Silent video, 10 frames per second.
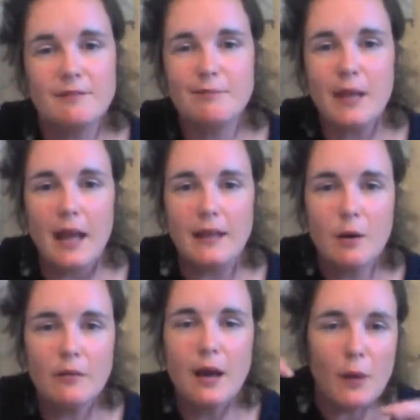yeah,
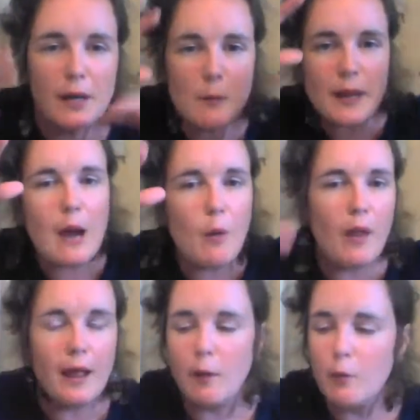that went a bit out
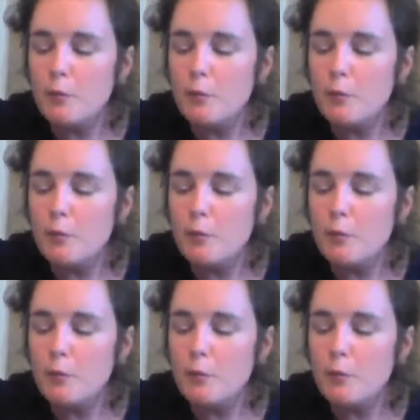there, that one.